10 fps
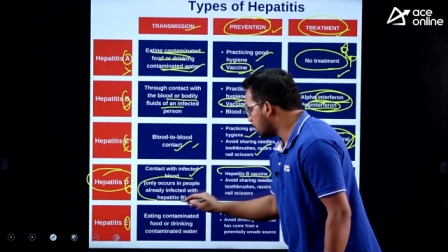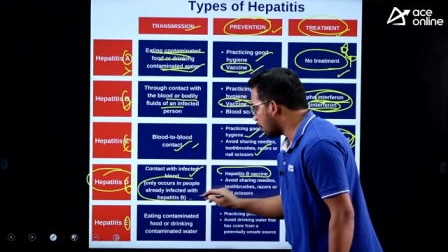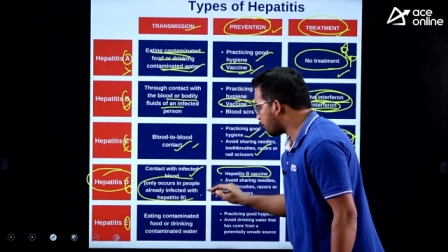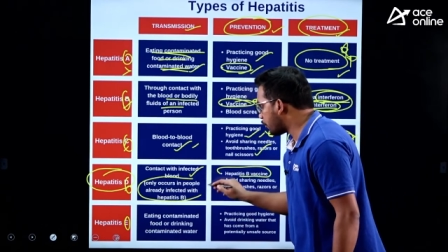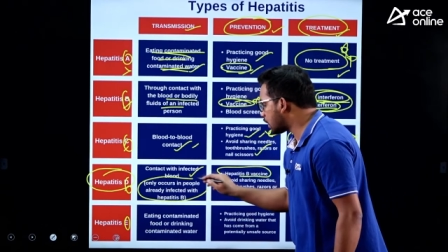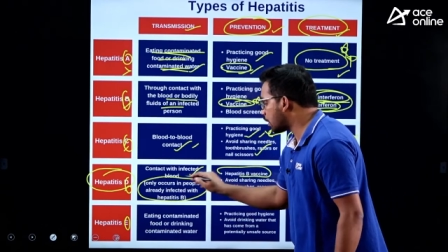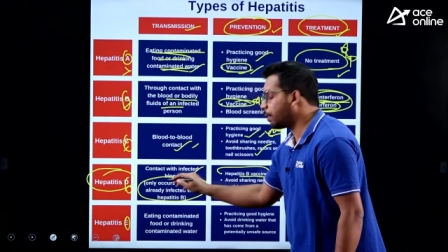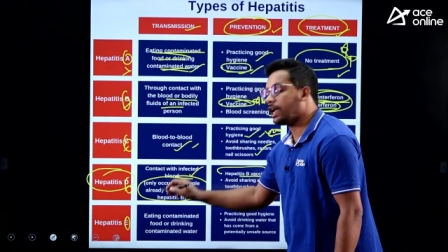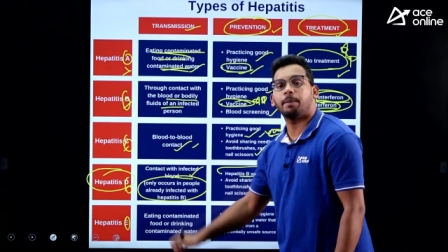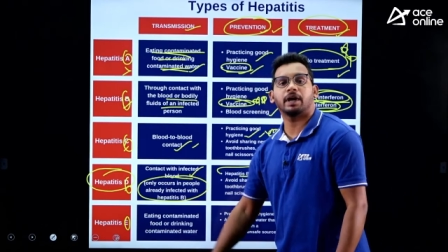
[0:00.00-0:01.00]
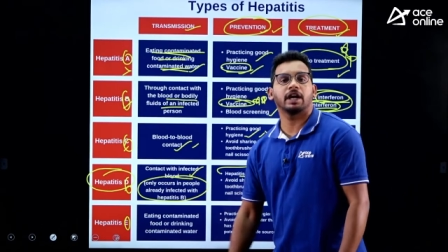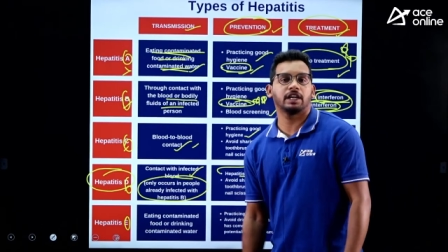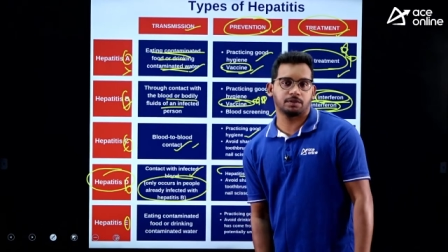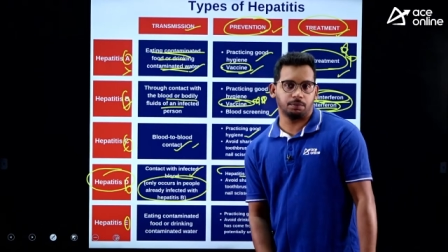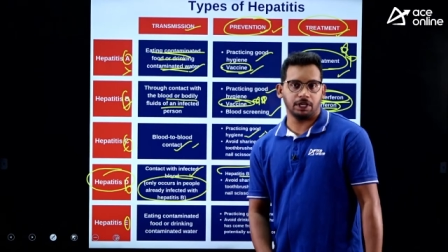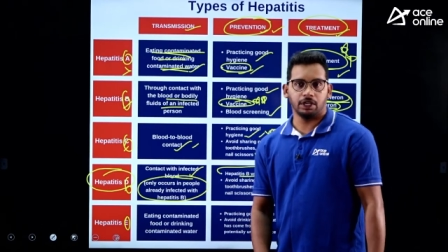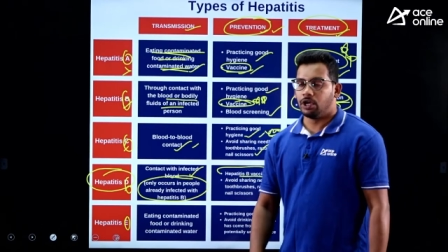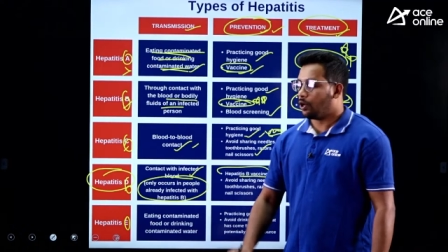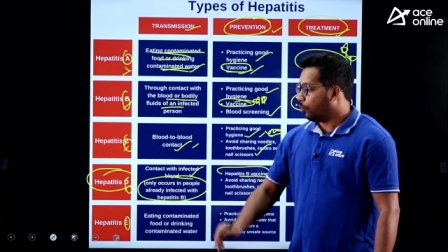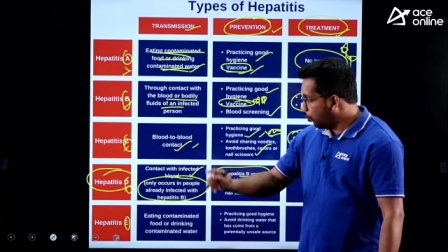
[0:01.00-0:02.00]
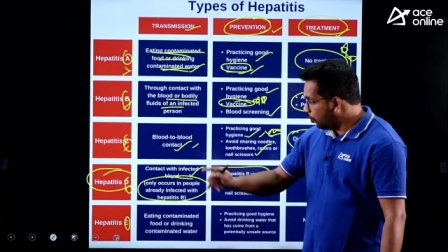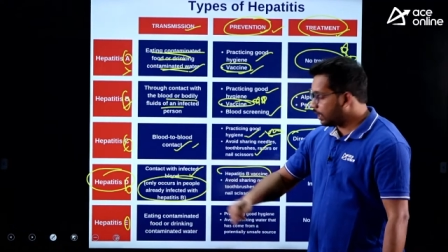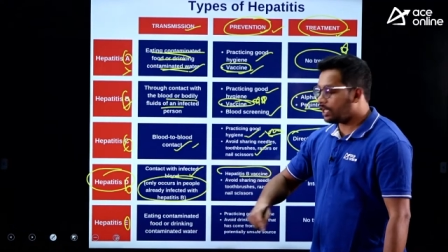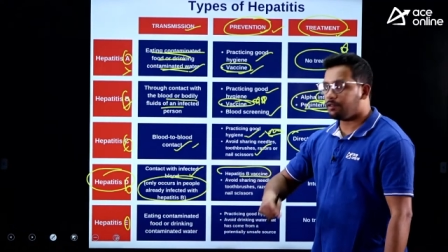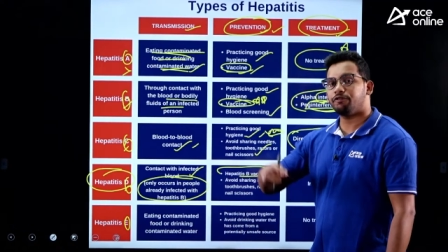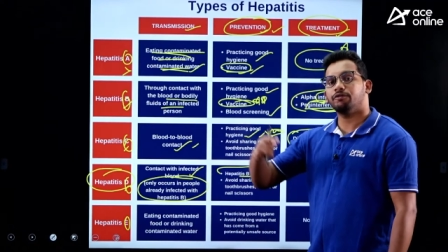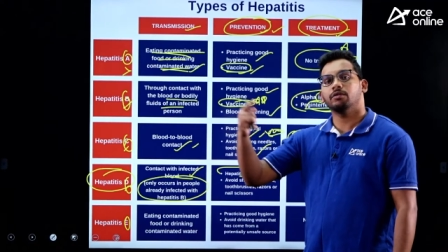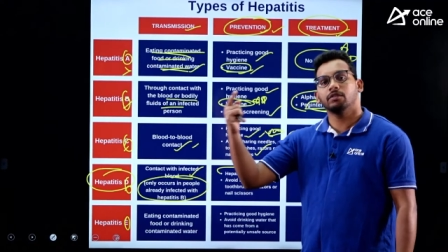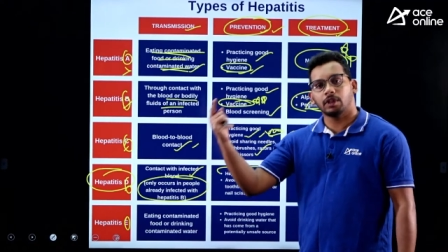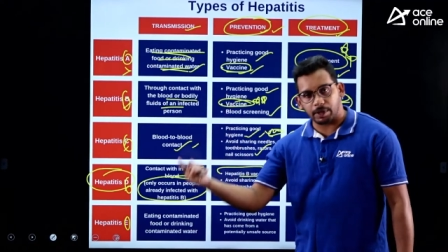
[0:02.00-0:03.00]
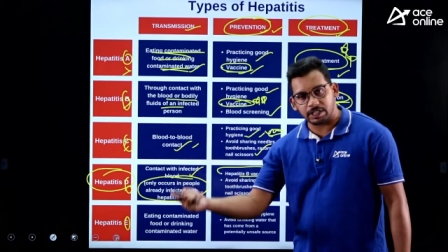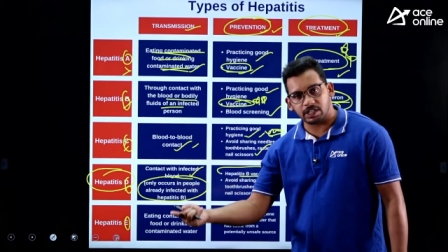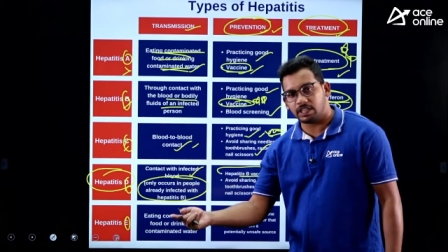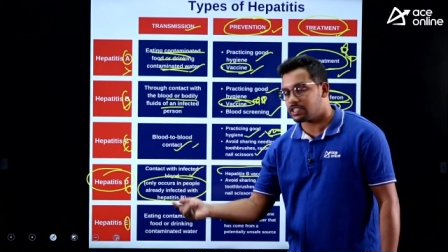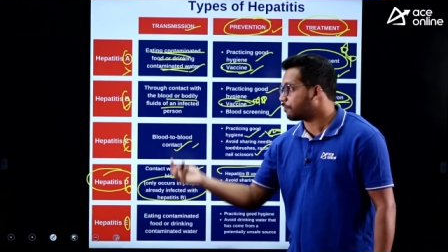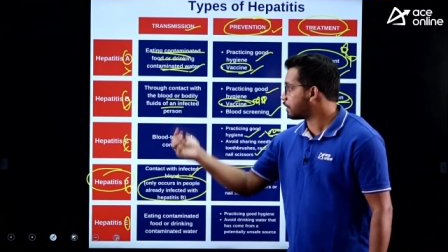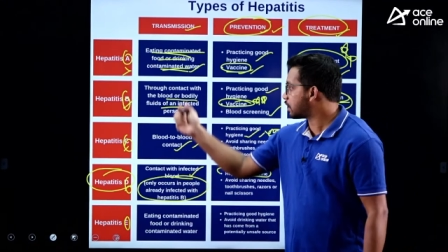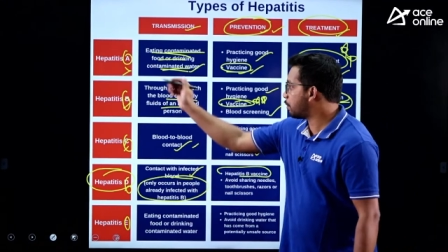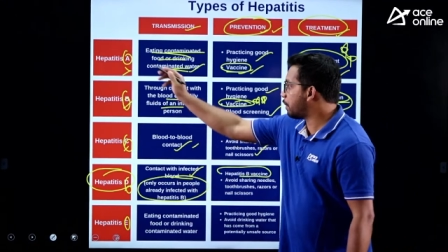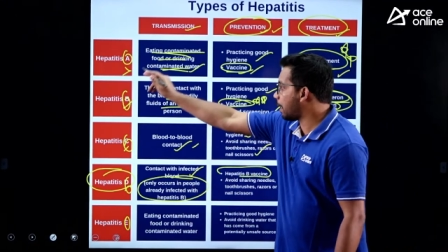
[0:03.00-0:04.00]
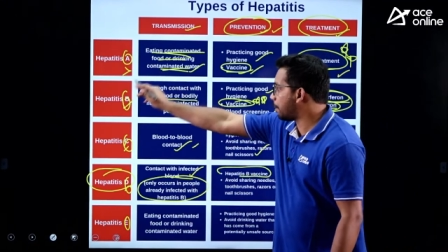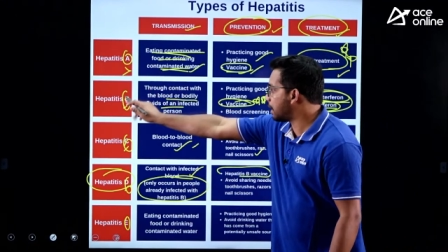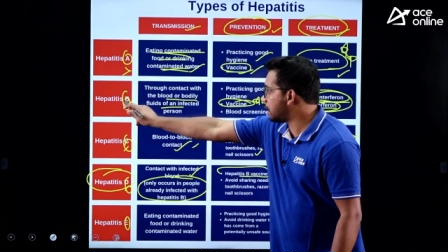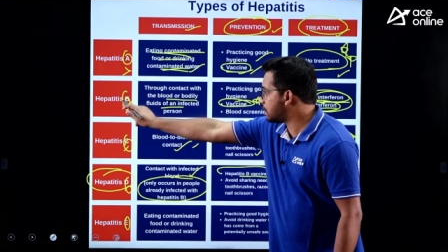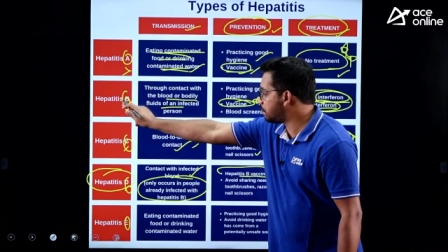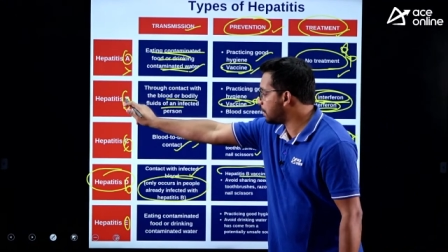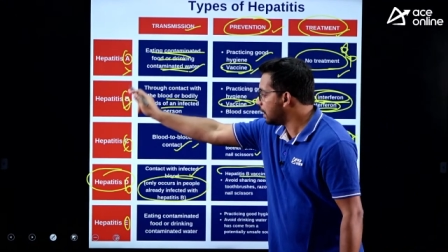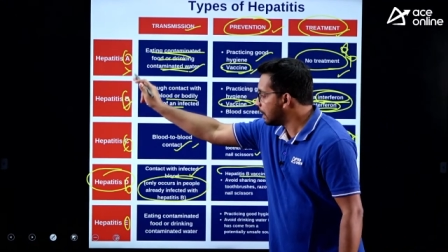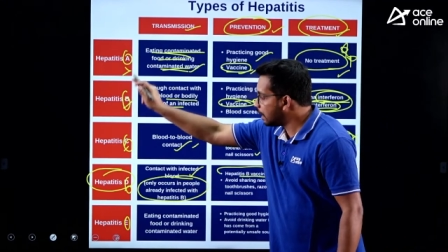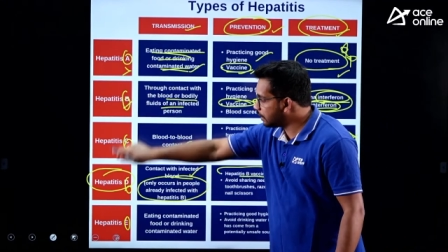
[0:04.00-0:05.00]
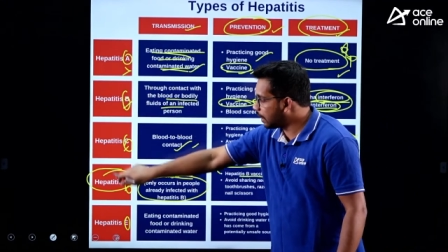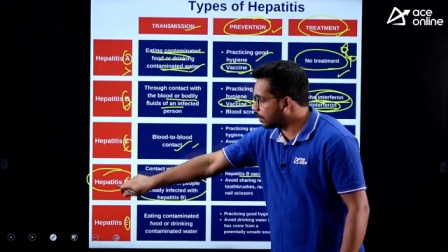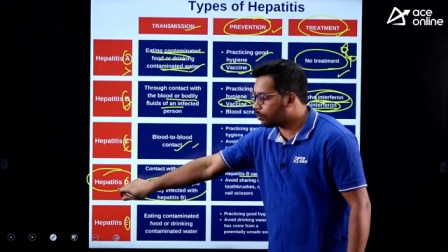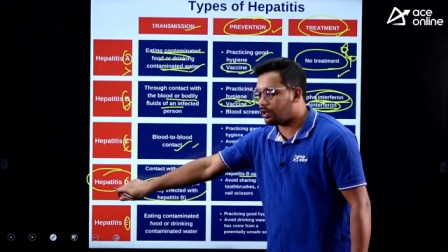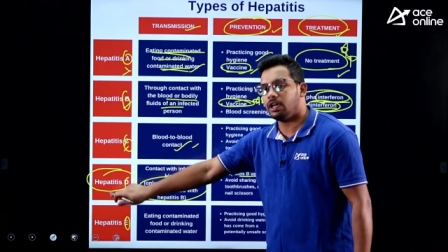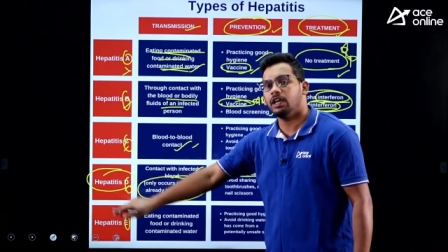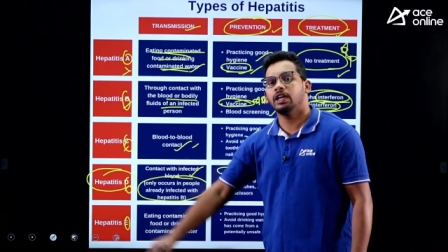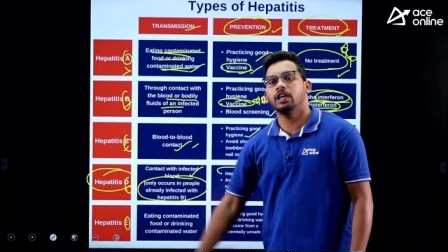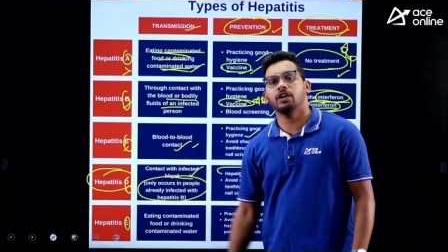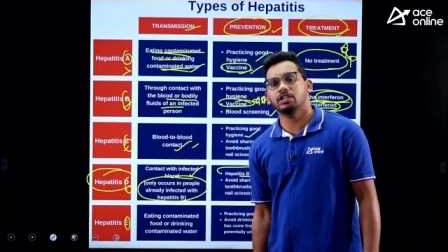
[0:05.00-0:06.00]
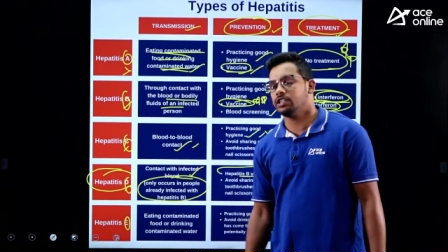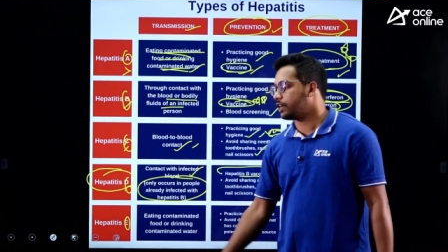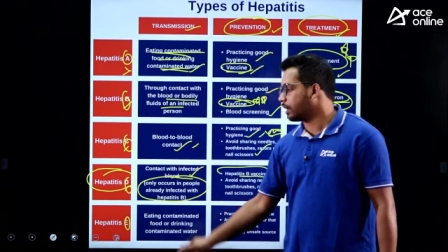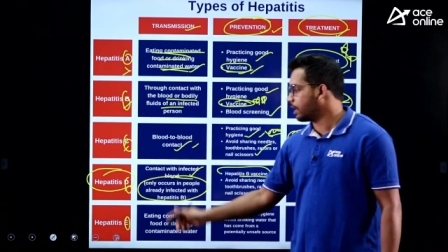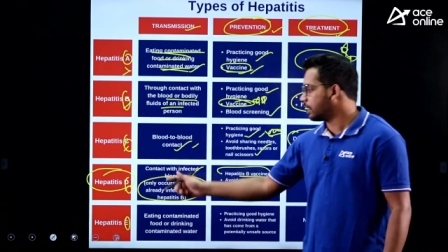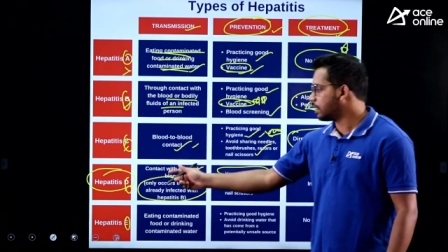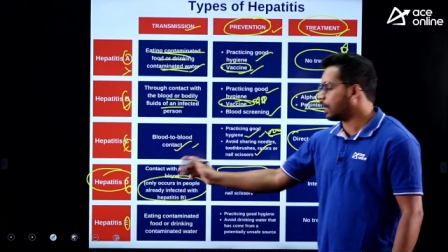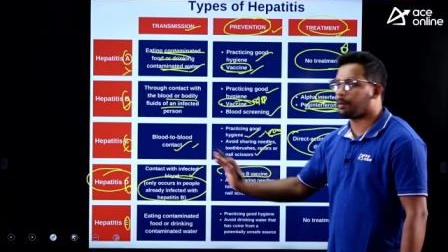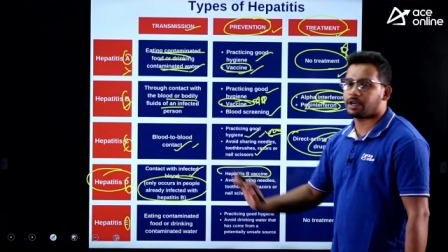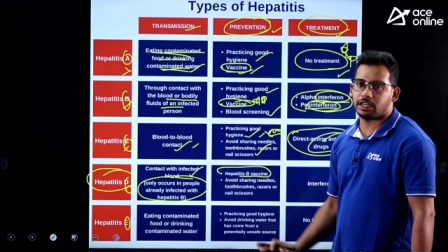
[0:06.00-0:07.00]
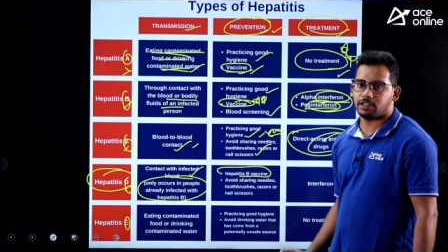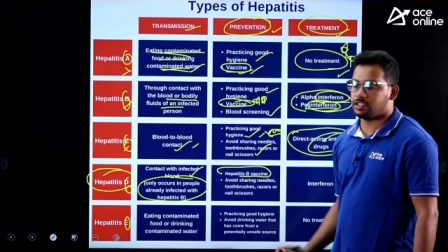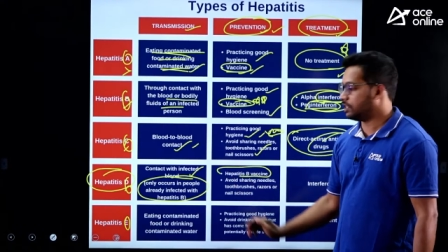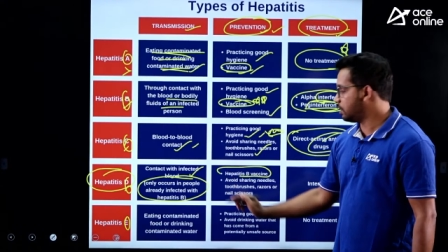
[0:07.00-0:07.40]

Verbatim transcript: affected by hepatitis B only if the person is affected by hepatitis B then only he or she can get the hepatitis D.